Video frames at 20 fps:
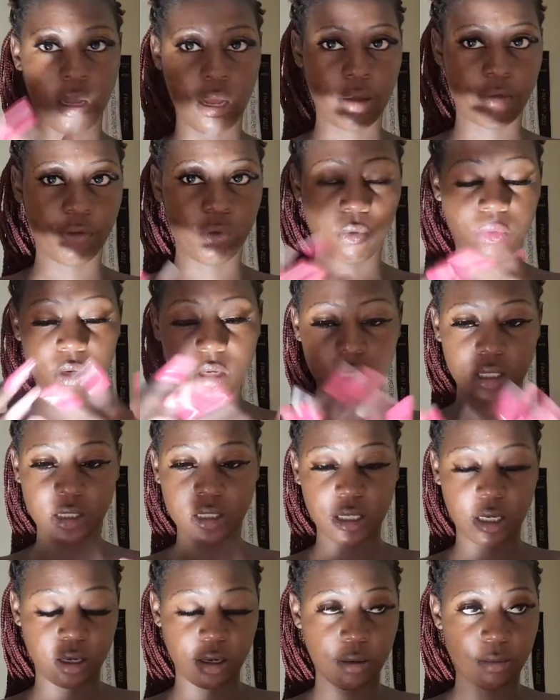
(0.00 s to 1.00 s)
I've
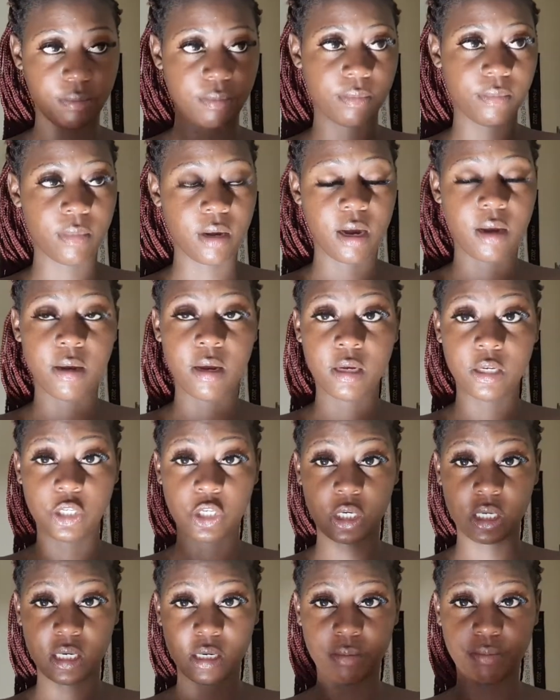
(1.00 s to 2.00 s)
ordered a
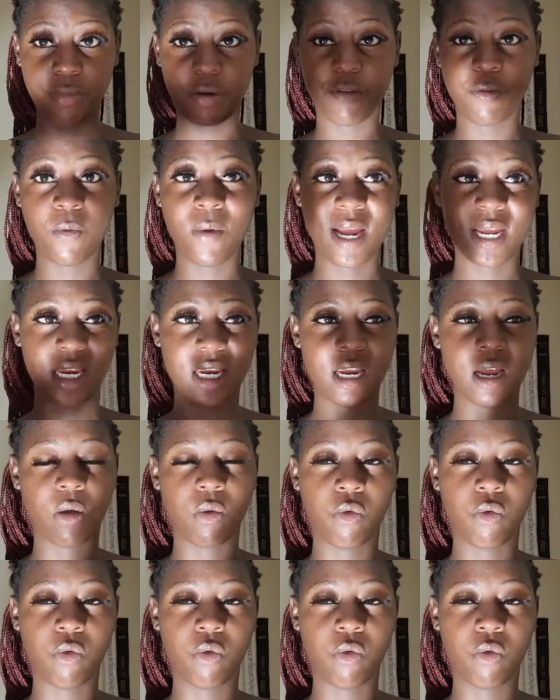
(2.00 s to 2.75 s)
chicken and beef wagyu.